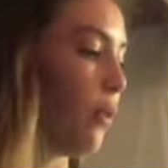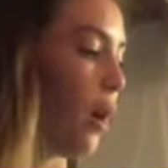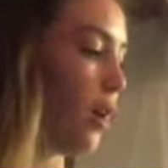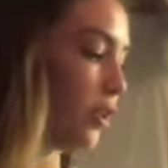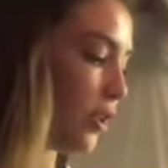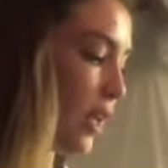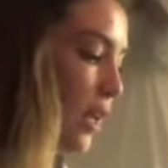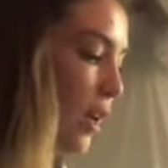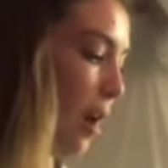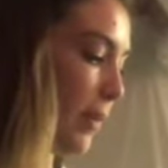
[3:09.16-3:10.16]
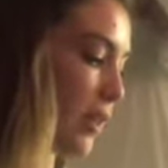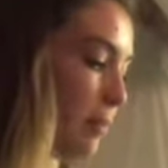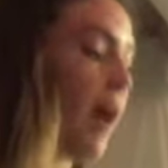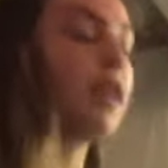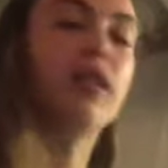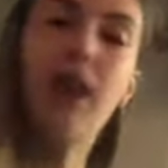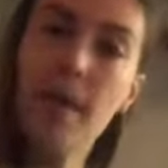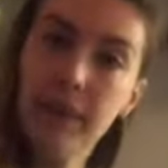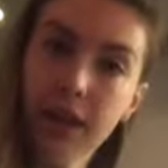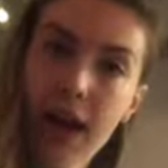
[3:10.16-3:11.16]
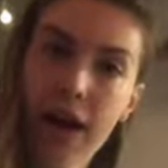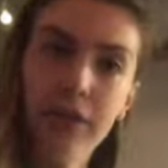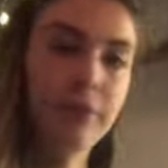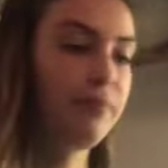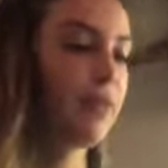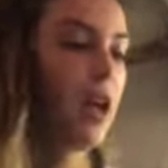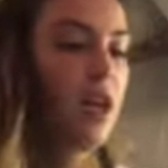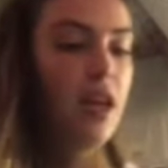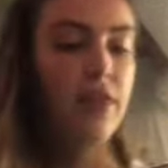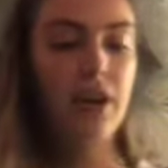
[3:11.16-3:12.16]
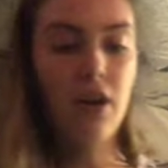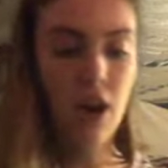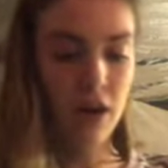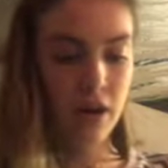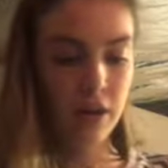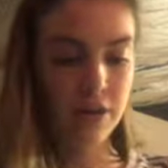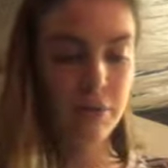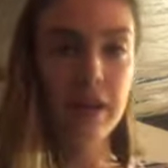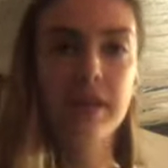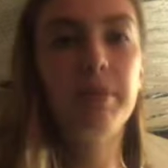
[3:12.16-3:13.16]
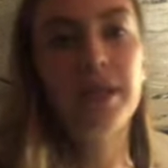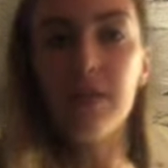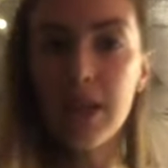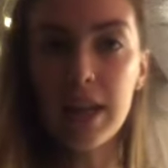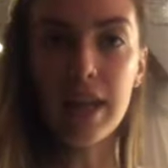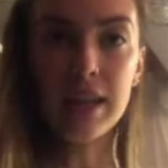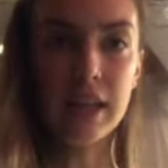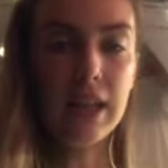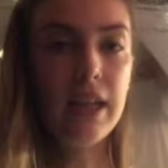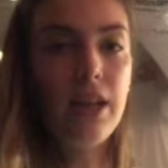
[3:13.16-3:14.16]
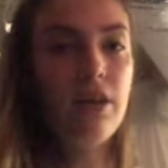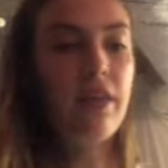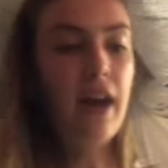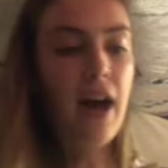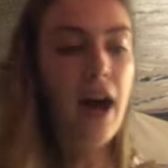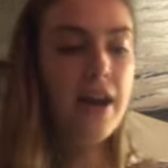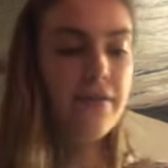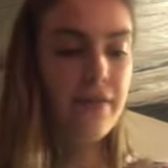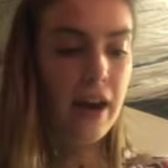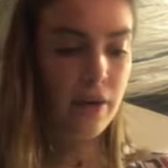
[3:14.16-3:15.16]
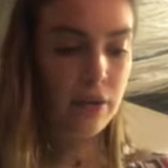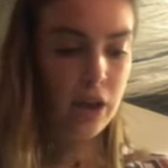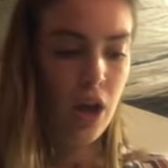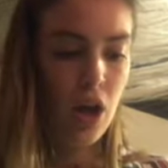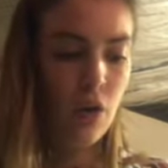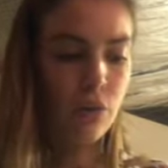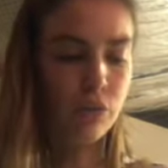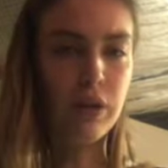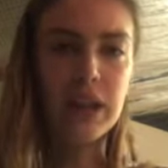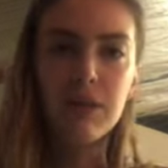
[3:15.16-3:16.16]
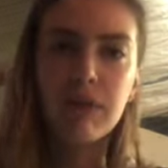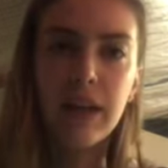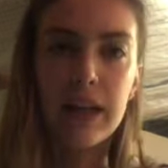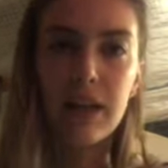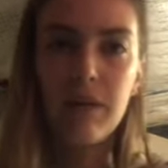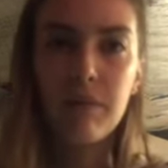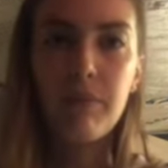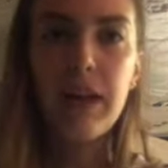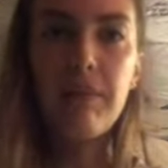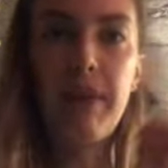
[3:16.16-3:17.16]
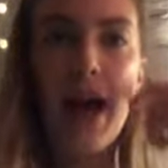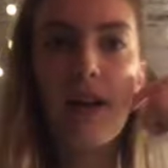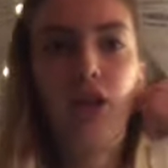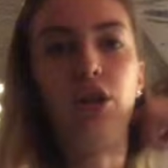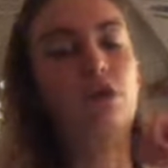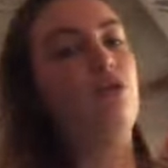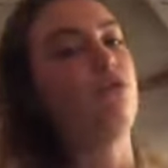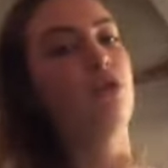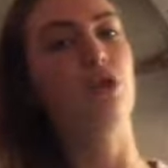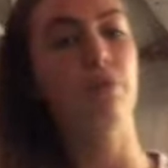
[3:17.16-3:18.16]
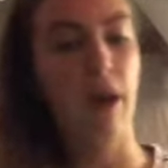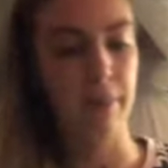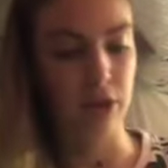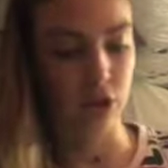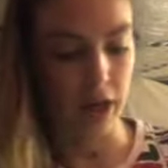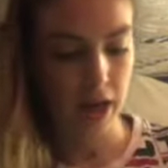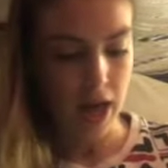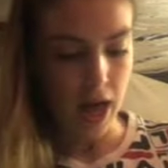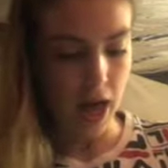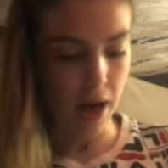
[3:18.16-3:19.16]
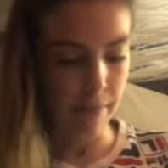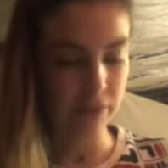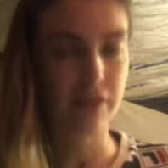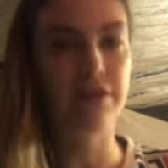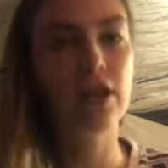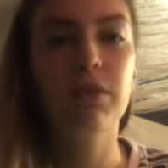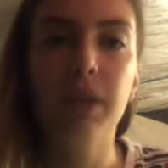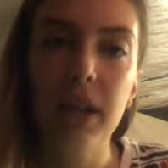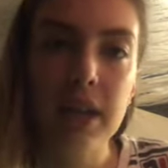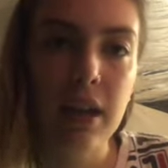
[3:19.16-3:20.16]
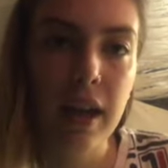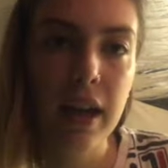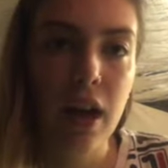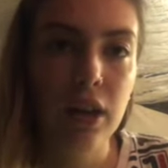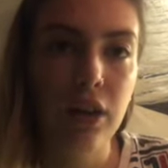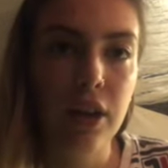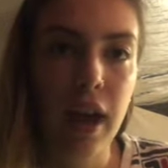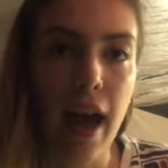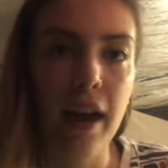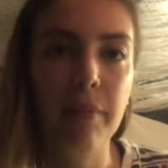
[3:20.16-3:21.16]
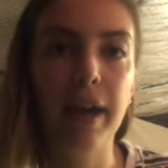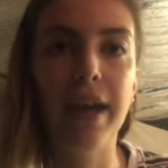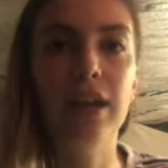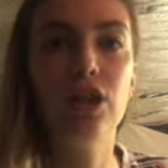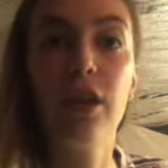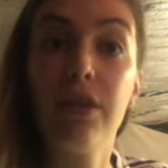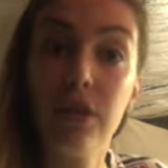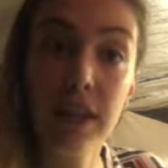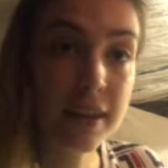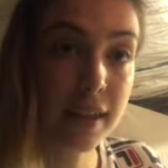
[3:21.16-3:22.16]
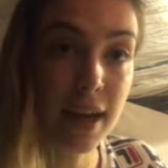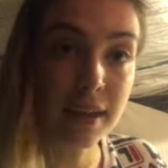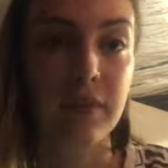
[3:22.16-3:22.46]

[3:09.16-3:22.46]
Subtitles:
Understanding Comics by Scott McCloud. There are three specific things in here that I found really related me back to puppetry. The first, we're going to take a look at page 36.